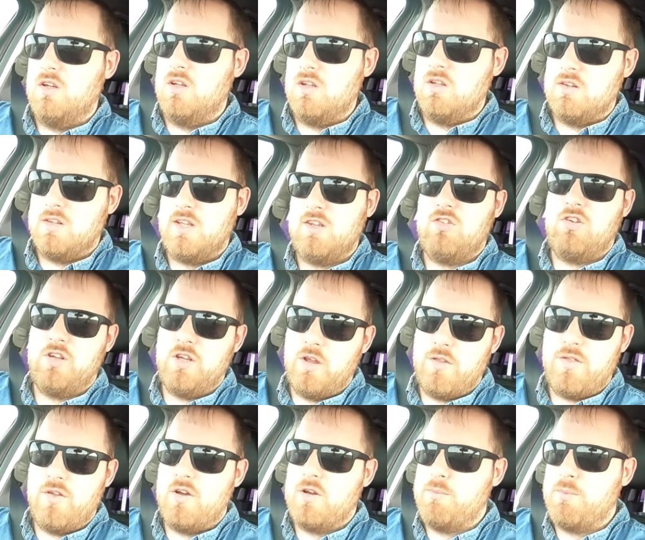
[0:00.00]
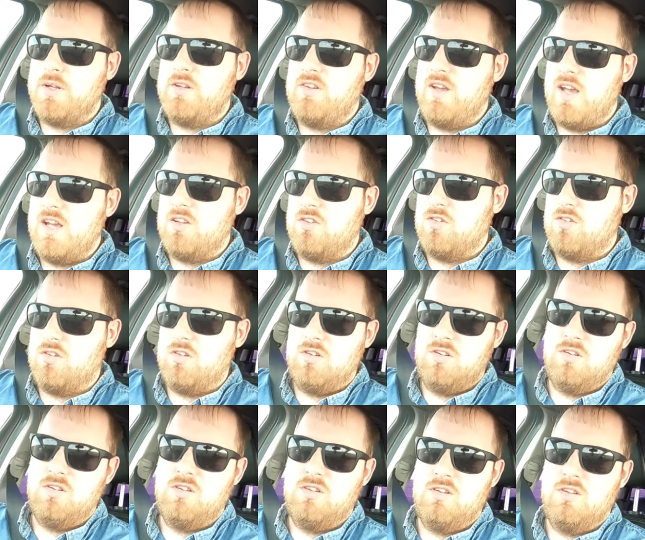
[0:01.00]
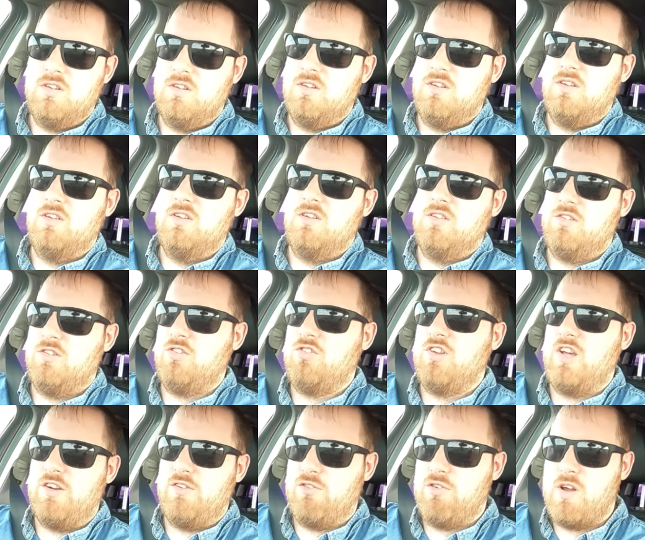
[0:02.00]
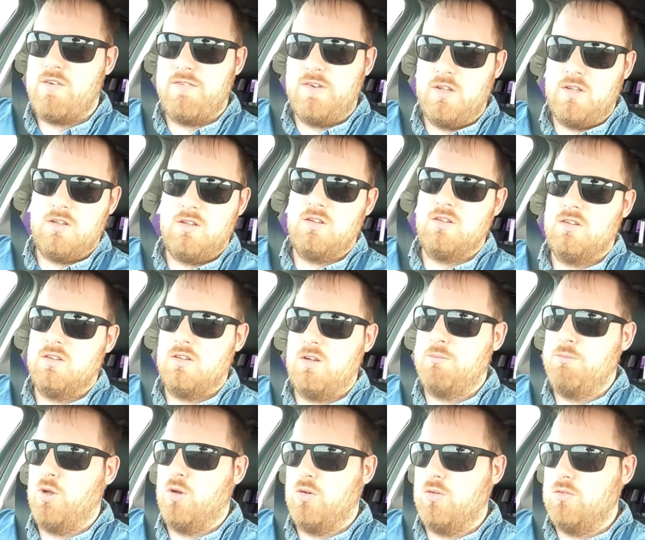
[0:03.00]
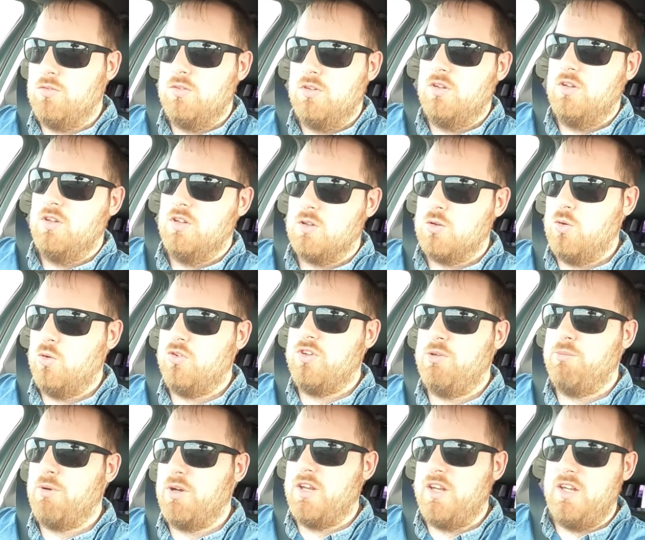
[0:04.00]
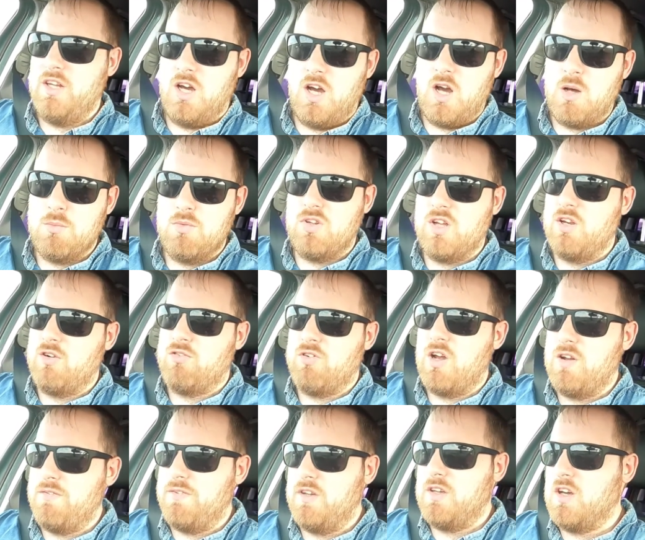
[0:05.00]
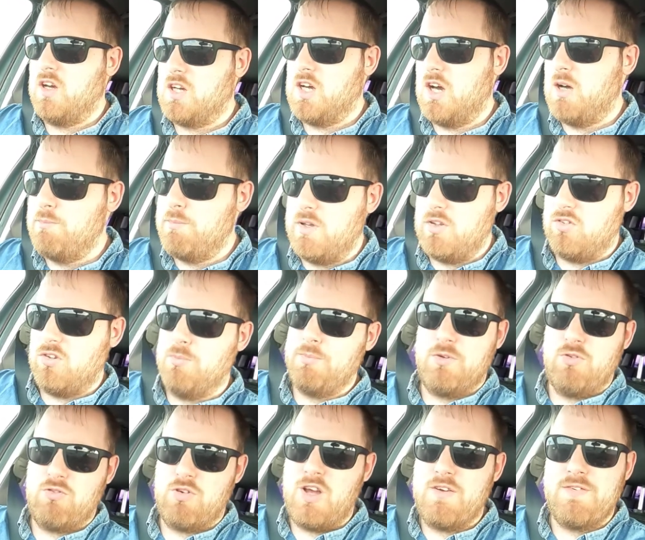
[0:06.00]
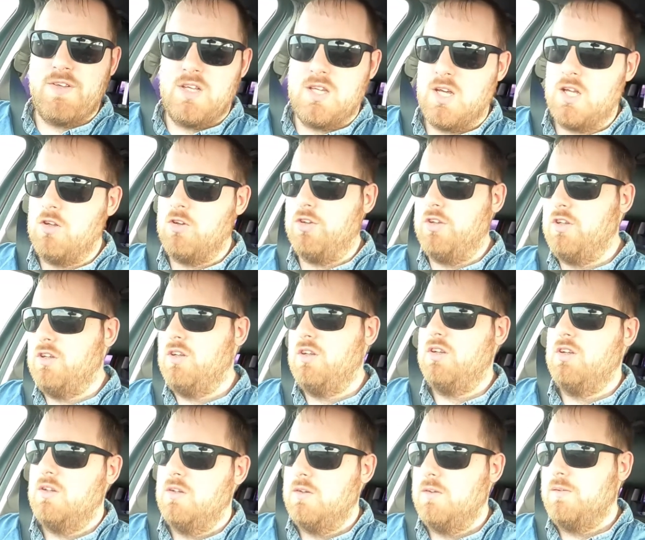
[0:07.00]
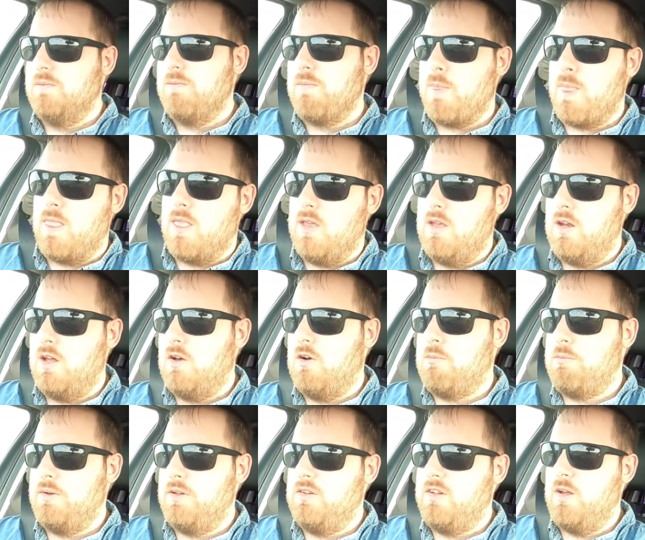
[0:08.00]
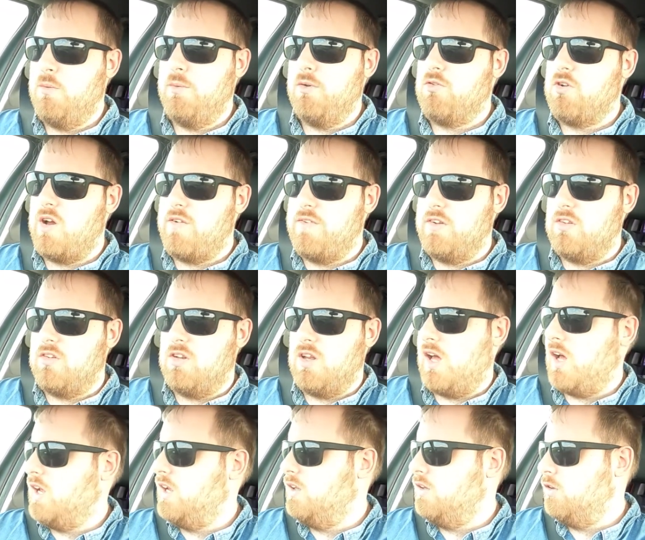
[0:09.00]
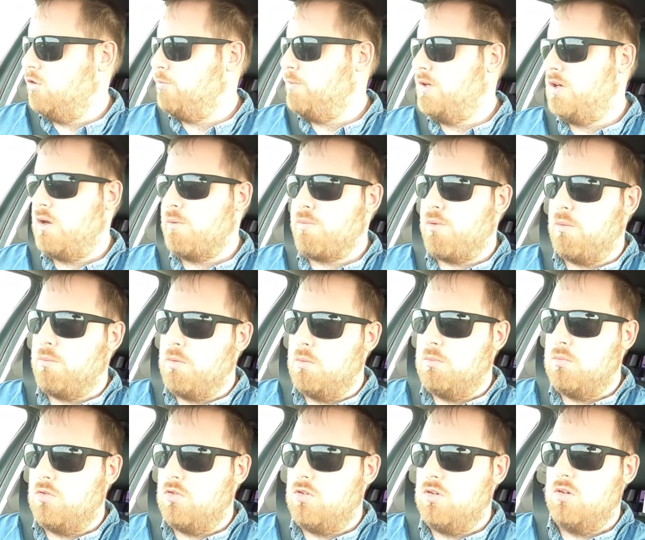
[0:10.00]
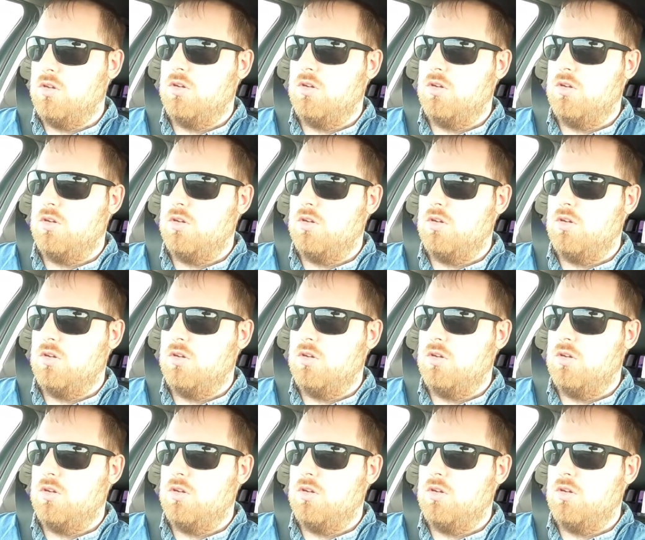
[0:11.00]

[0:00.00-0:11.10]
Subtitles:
that's like a third of my test. Just sat in traffic. I'm not causing anybody any harm sat in traffic. I can't mess up in traffic, can I? You know, I've been dealing with traffic today and there's been no problems.